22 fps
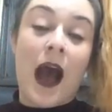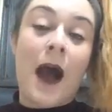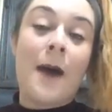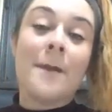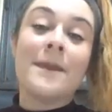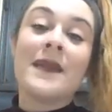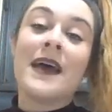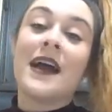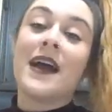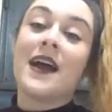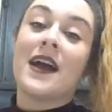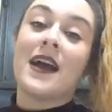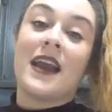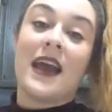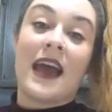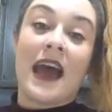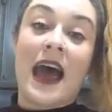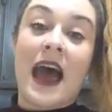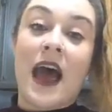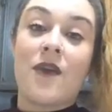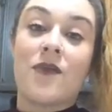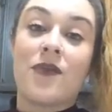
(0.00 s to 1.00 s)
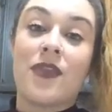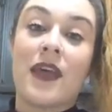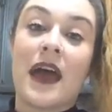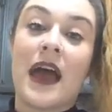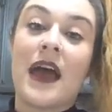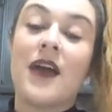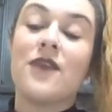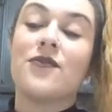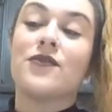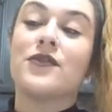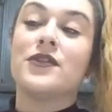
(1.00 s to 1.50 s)
I'm not going to have
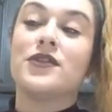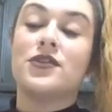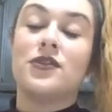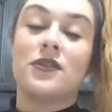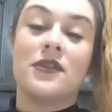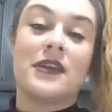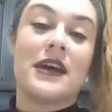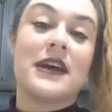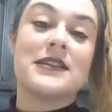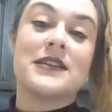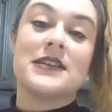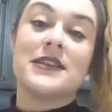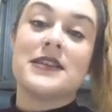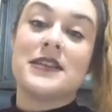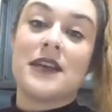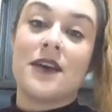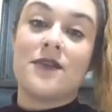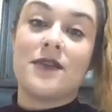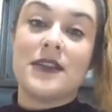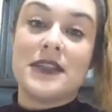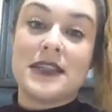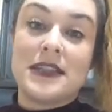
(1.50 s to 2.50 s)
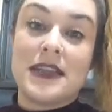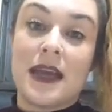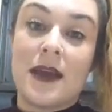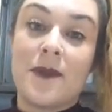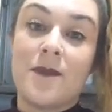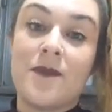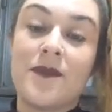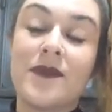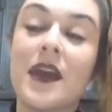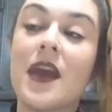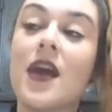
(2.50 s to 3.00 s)
that for
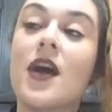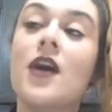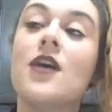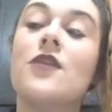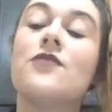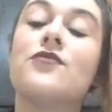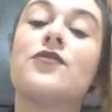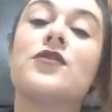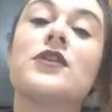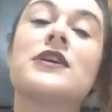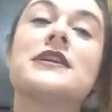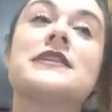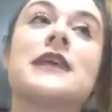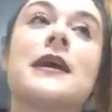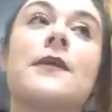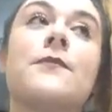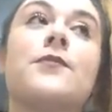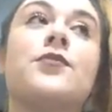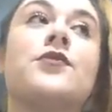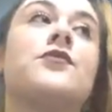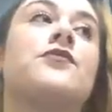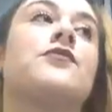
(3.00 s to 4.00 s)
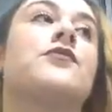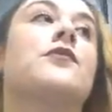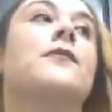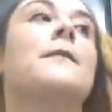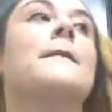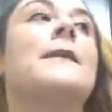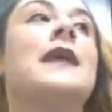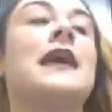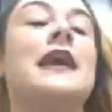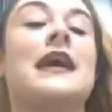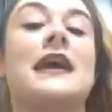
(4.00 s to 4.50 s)
2017. For example, for
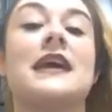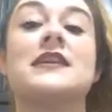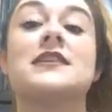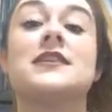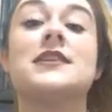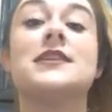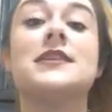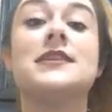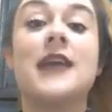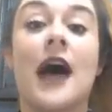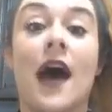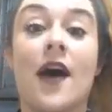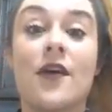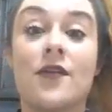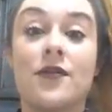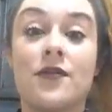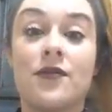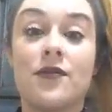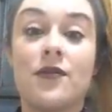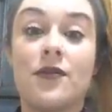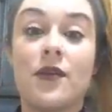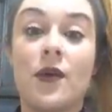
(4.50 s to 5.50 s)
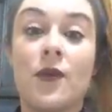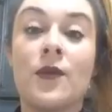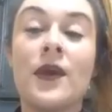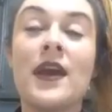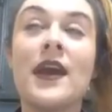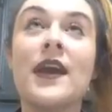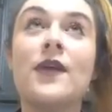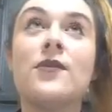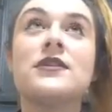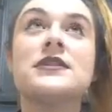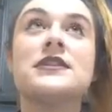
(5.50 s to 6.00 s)
me, it's stuff.
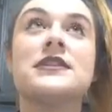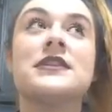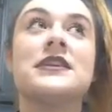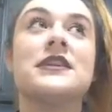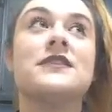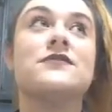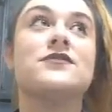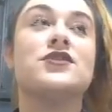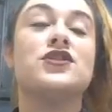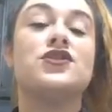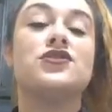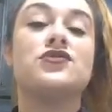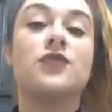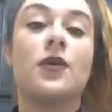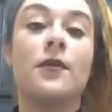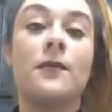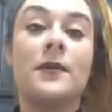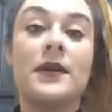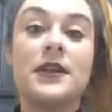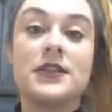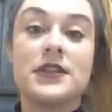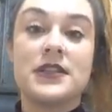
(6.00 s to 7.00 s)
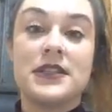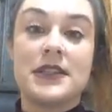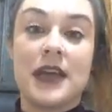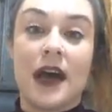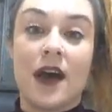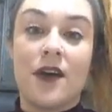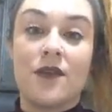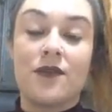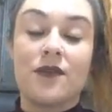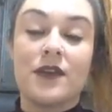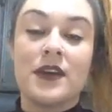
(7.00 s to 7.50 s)
We received so much
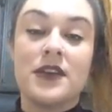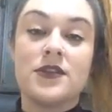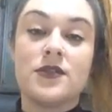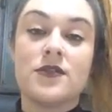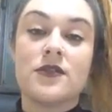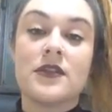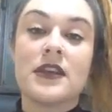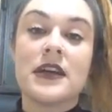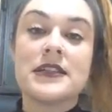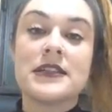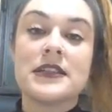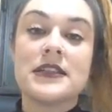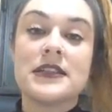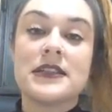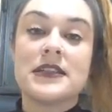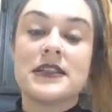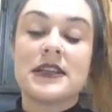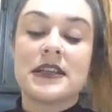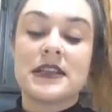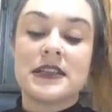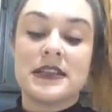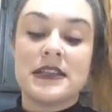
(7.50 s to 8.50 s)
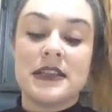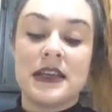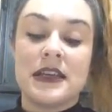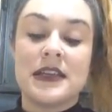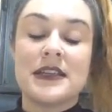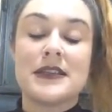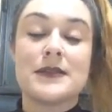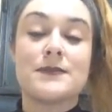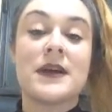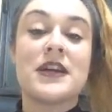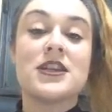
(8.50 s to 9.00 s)
stuff in 2016,
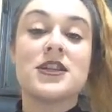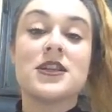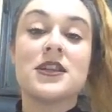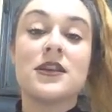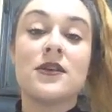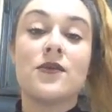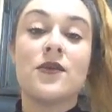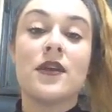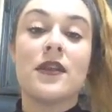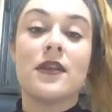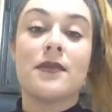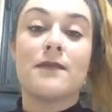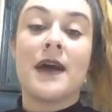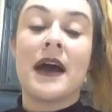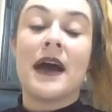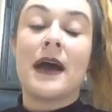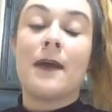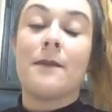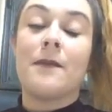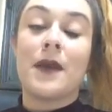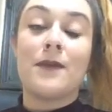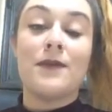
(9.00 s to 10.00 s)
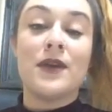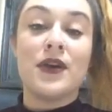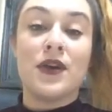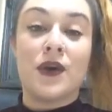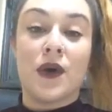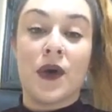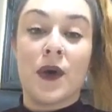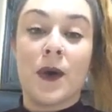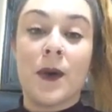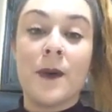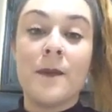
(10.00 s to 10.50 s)
especially with my baby
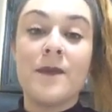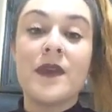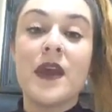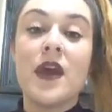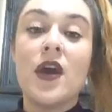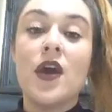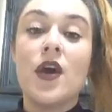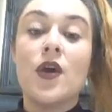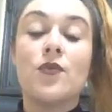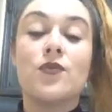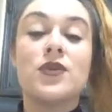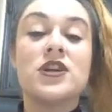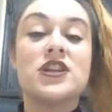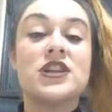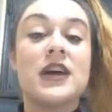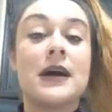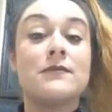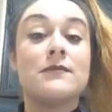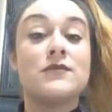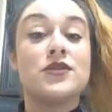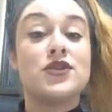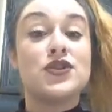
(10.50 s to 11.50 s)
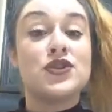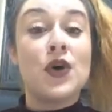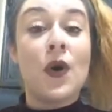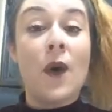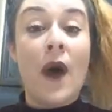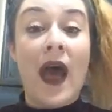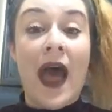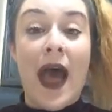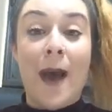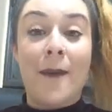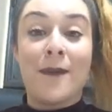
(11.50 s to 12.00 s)
girl, which I'm
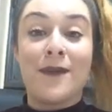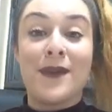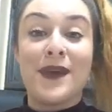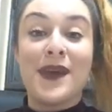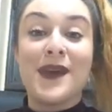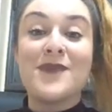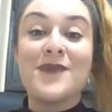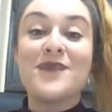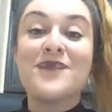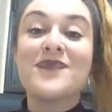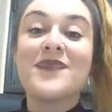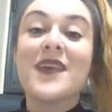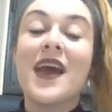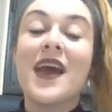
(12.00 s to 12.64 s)
so happy.